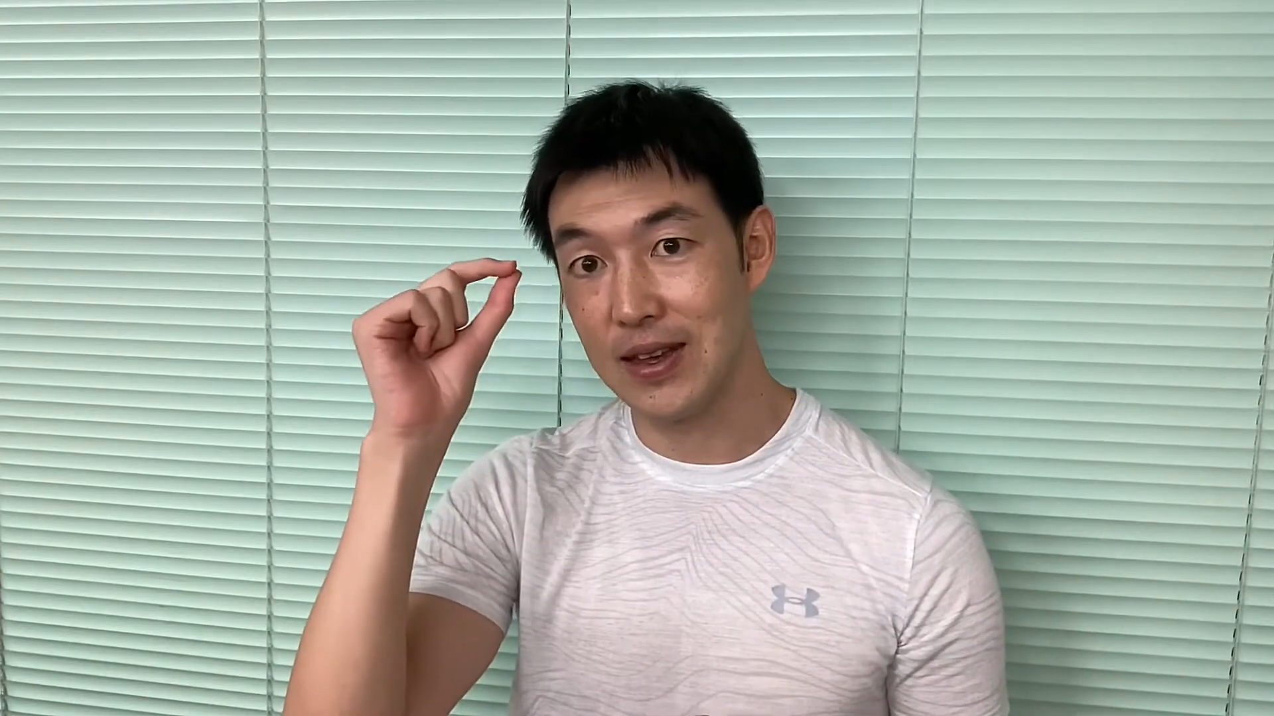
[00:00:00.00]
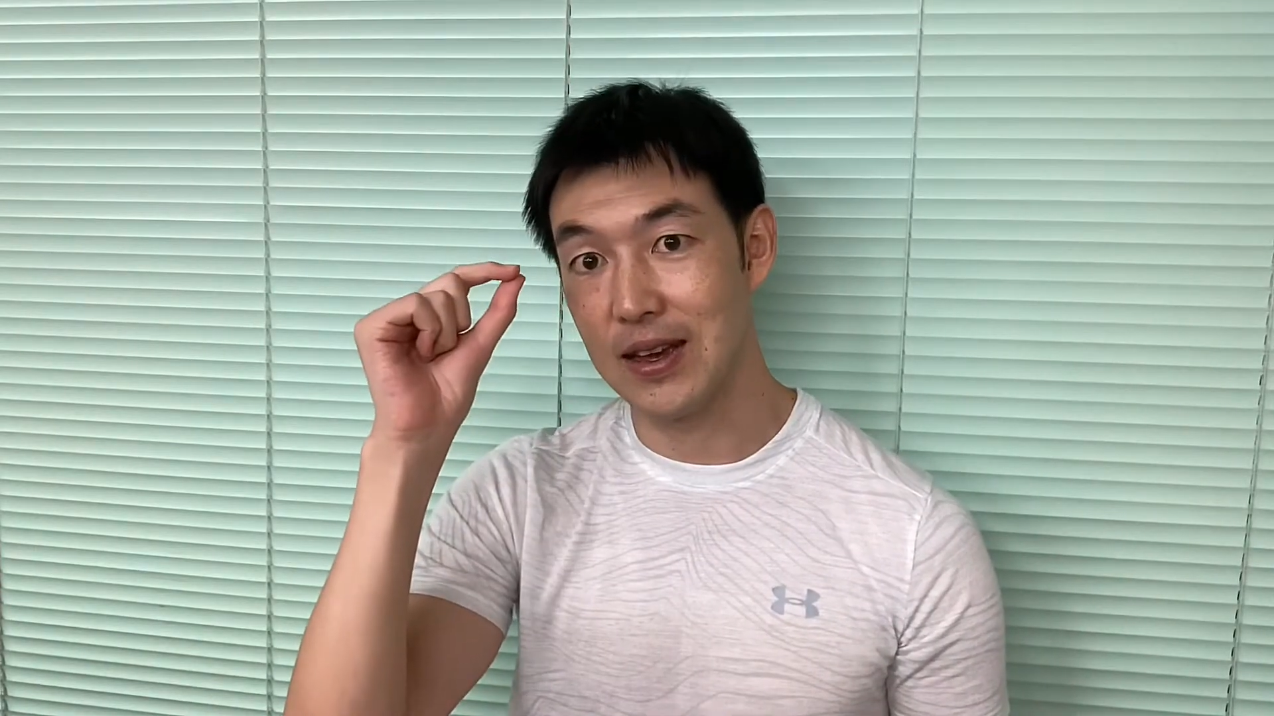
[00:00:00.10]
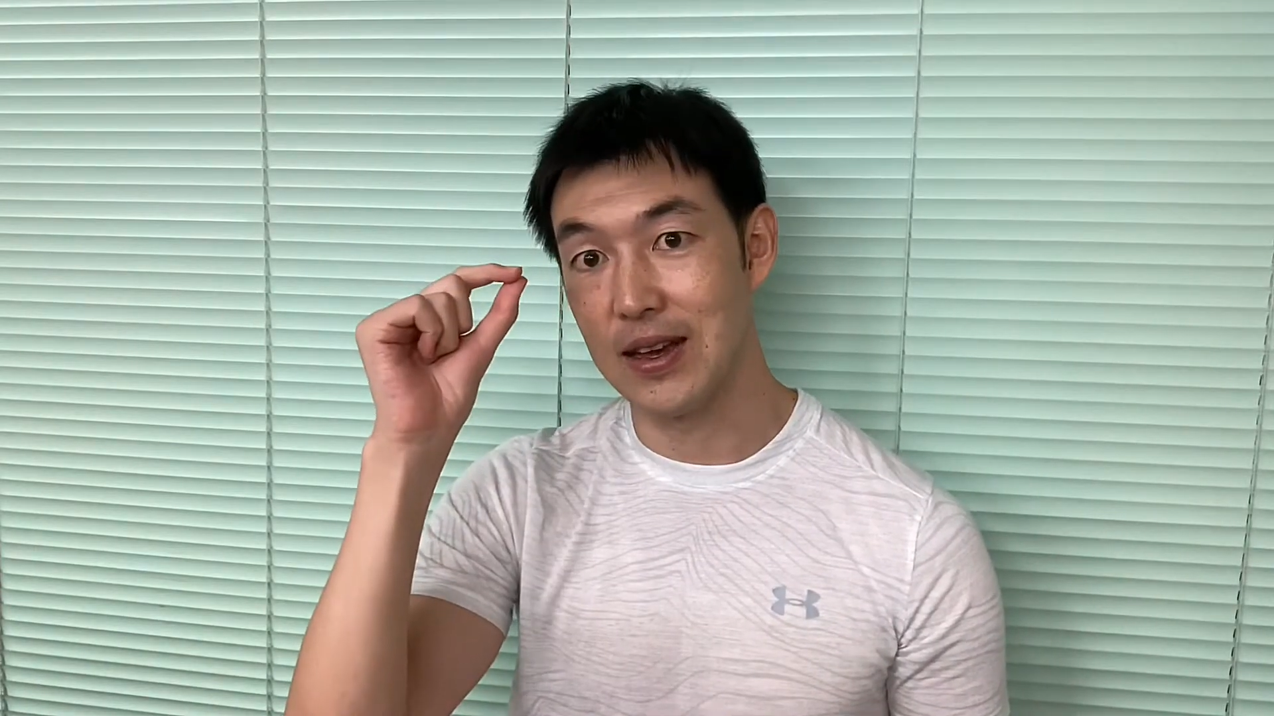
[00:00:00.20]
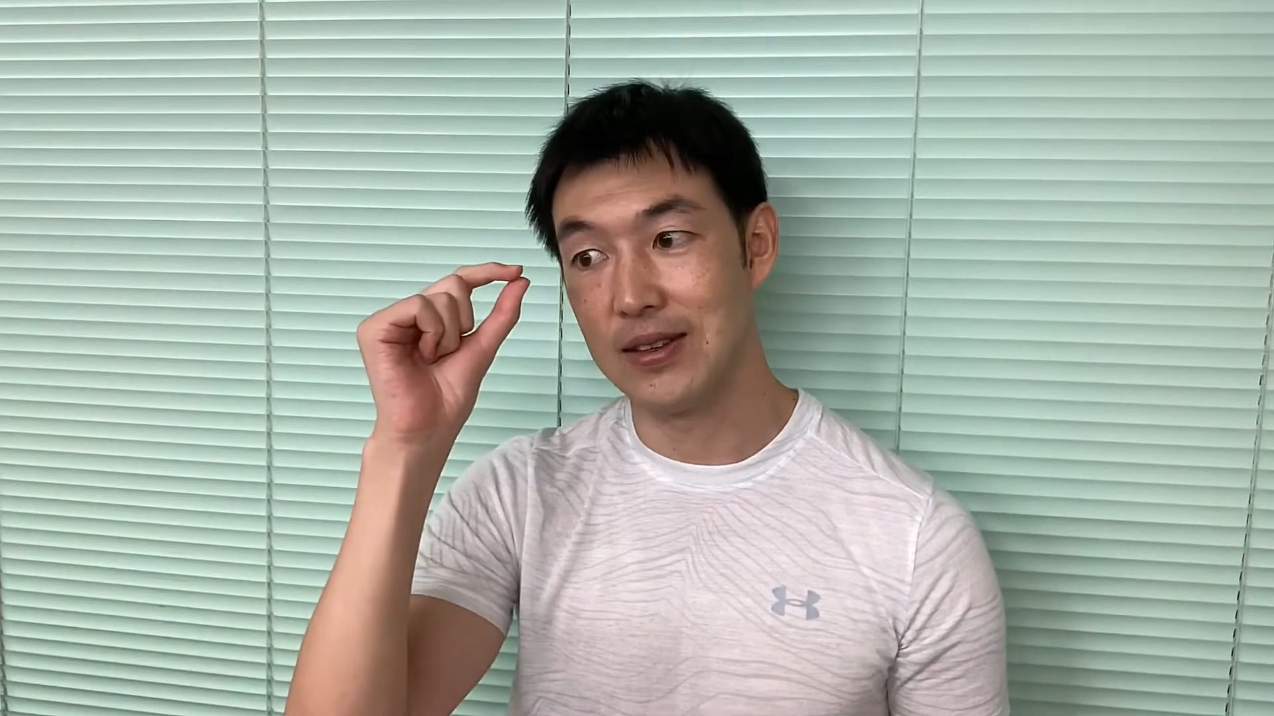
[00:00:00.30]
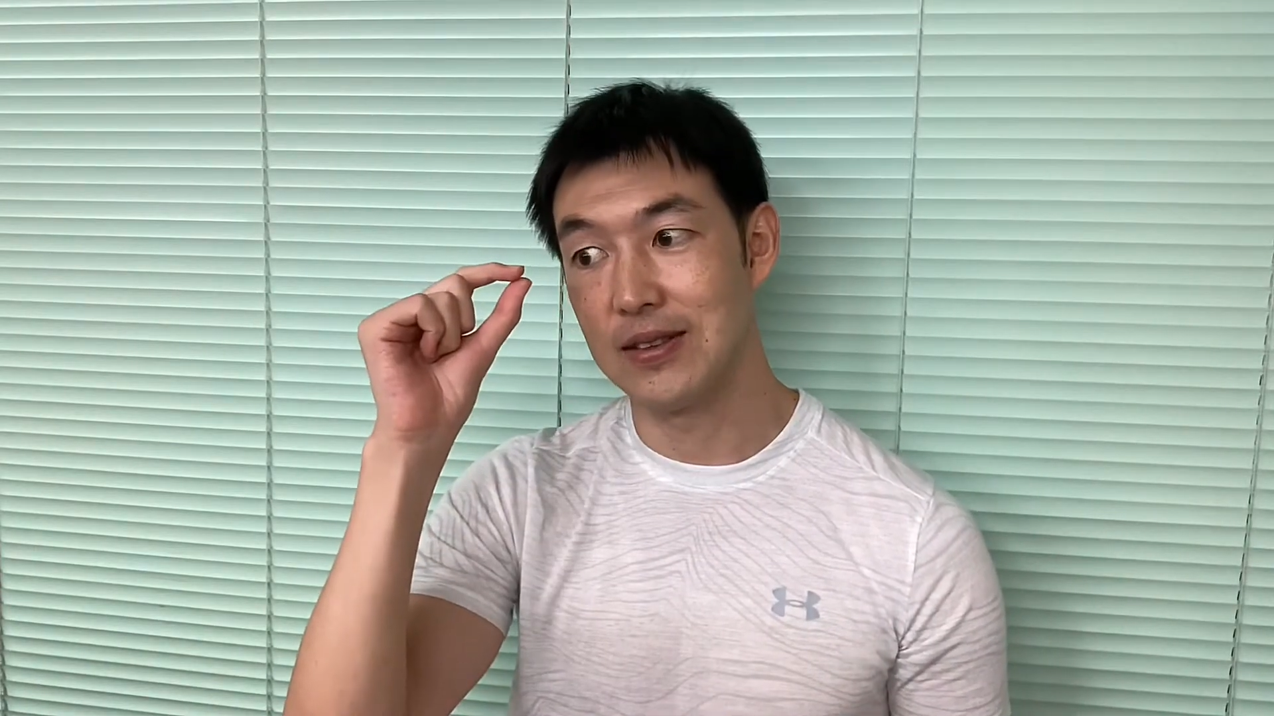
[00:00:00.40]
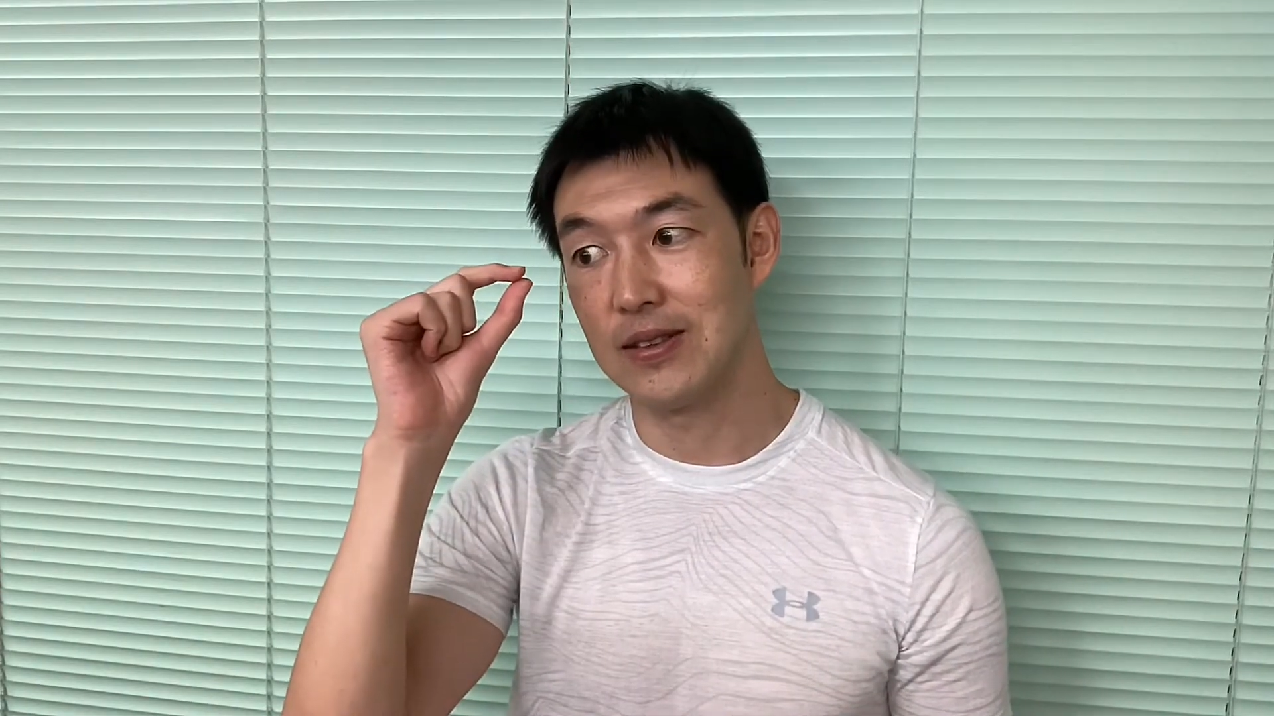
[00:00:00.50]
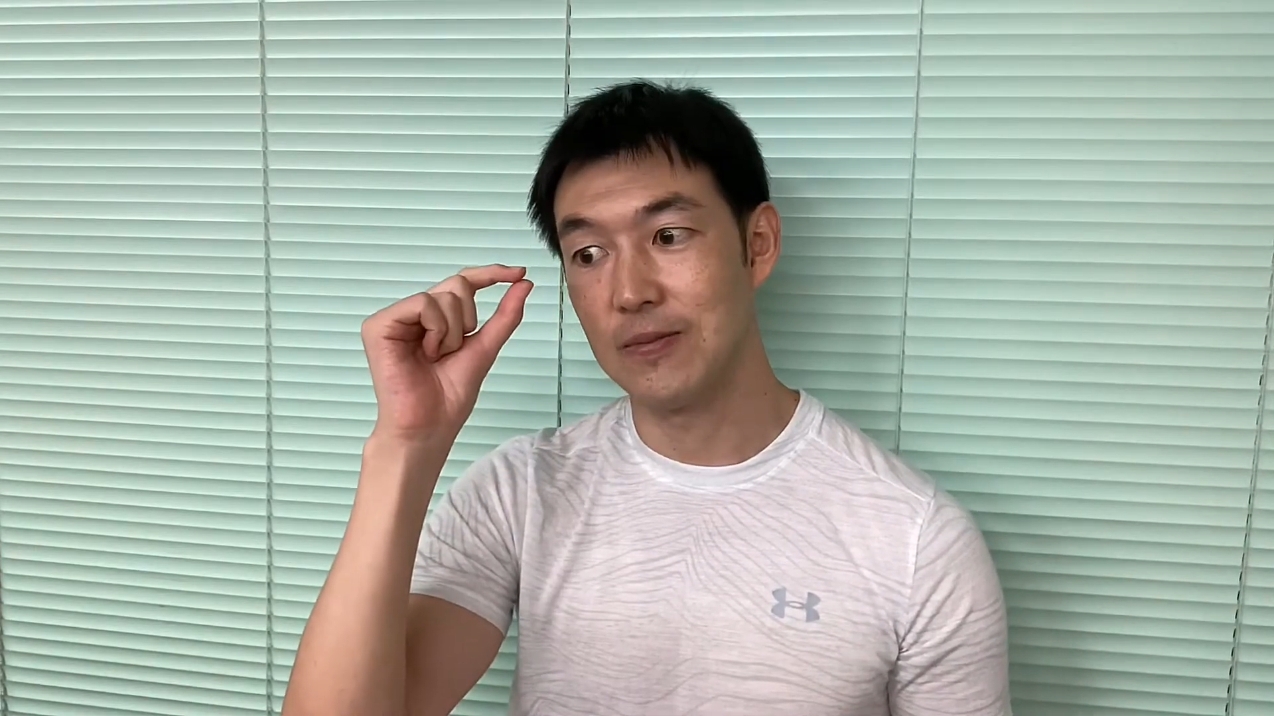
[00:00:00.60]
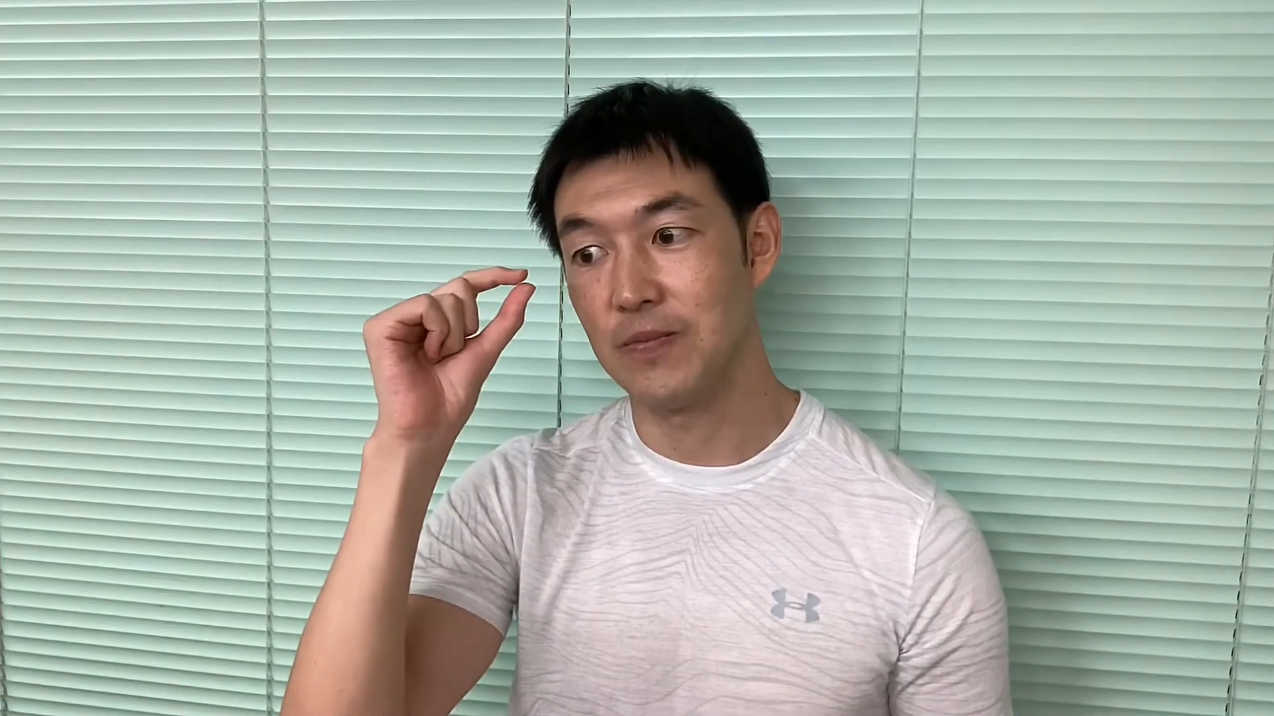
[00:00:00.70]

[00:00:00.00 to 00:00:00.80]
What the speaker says: is